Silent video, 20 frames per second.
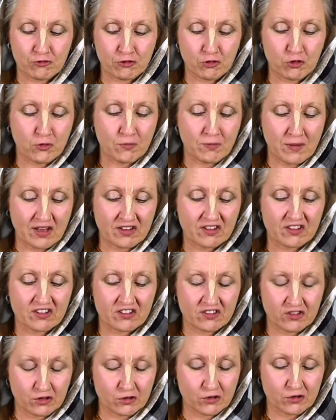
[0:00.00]
4
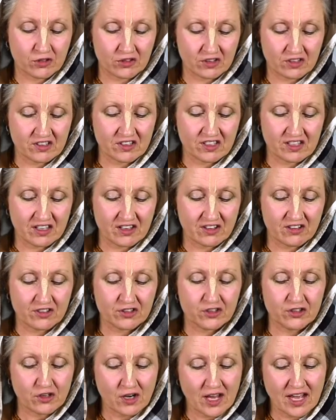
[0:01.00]
months during the year,
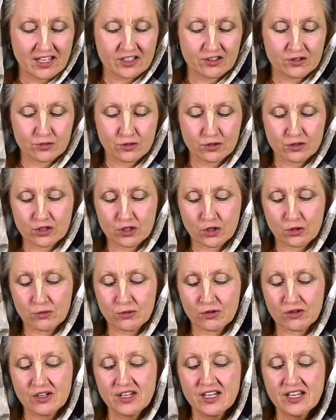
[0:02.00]
July to
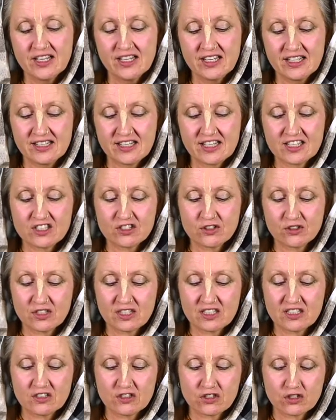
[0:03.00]
October. He does not
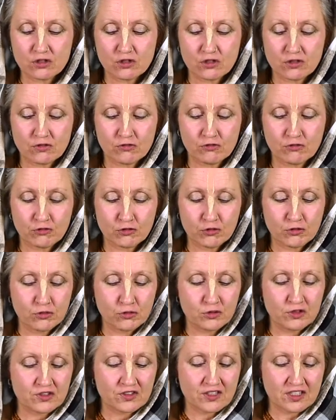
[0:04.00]
eat certain
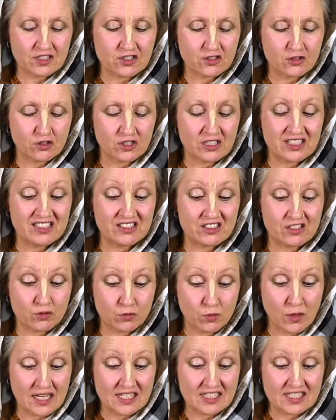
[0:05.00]
foods, does not eat
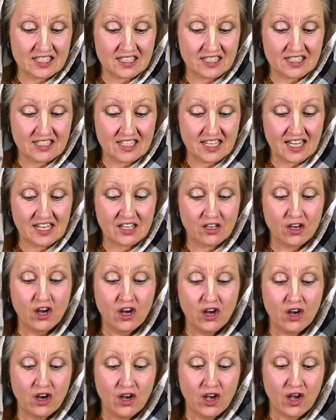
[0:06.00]
twice in a day,
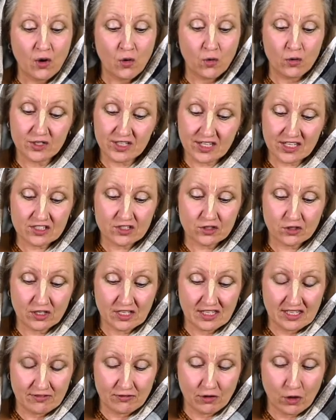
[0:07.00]
or does not
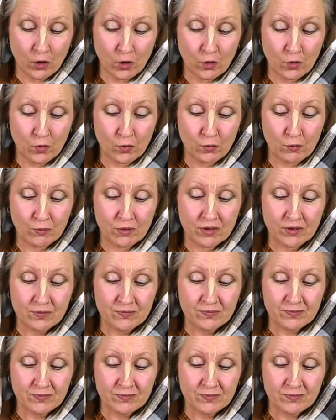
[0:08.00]
leave home.